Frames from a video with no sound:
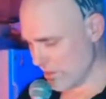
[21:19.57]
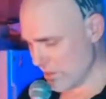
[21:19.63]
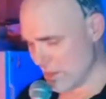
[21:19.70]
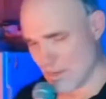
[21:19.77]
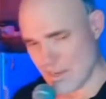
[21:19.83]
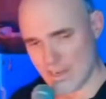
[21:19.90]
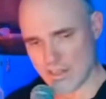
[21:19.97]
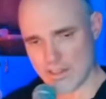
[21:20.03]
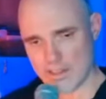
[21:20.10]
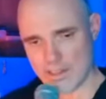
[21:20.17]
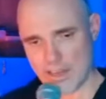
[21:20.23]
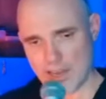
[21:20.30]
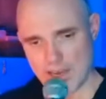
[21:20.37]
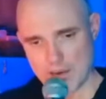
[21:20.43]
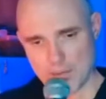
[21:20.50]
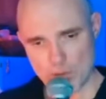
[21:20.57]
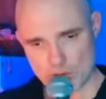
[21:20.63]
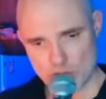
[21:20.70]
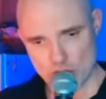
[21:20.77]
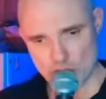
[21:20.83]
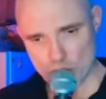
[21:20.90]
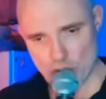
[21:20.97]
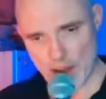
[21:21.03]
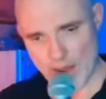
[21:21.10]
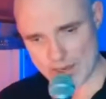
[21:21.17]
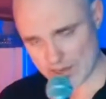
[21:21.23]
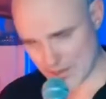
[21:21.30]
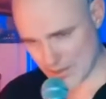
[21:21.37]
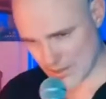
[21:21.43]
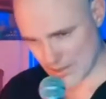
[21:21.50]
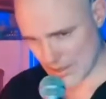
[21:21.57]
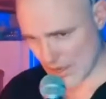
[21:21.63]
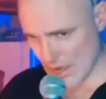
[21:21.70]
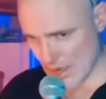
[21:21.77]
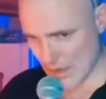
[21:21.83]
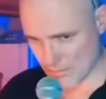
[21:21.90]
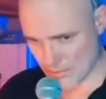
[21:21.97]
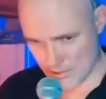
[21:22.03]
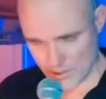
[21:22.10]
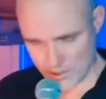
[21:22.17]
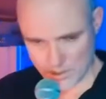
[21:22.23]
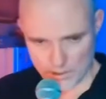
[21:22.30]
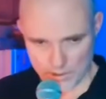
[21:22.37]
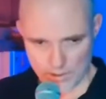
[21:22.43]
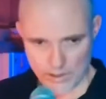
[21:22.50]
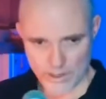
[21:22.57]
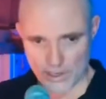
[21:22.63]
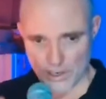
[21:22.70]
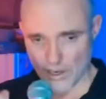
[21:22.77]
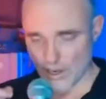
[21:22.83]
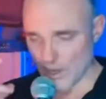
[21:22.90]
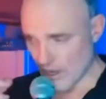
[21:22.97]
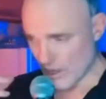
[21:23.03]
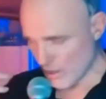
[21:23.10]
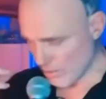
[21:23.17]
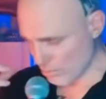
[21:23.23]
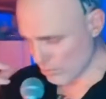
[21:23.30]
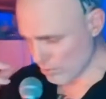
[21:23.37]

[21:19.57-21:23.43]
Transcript: And they were dressed absolutely. It was